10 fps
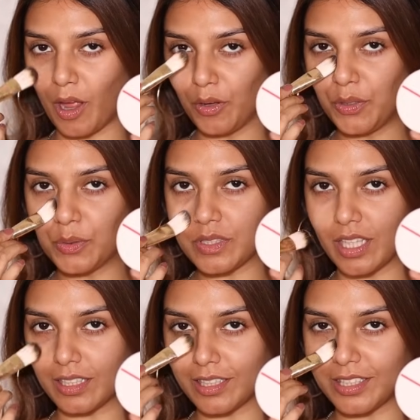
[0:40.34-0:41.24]
now
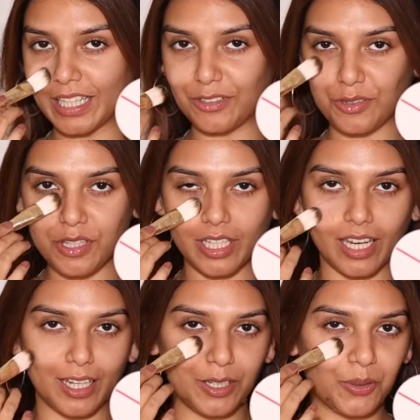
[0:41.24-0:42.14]
using the Synchro
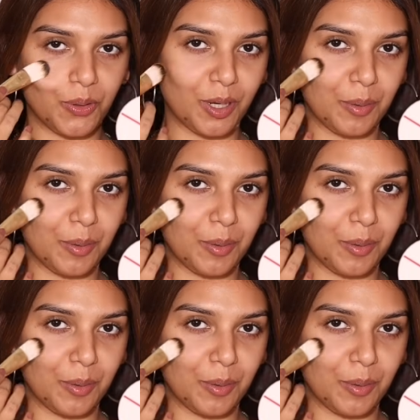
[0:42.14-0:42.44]
Skin Tone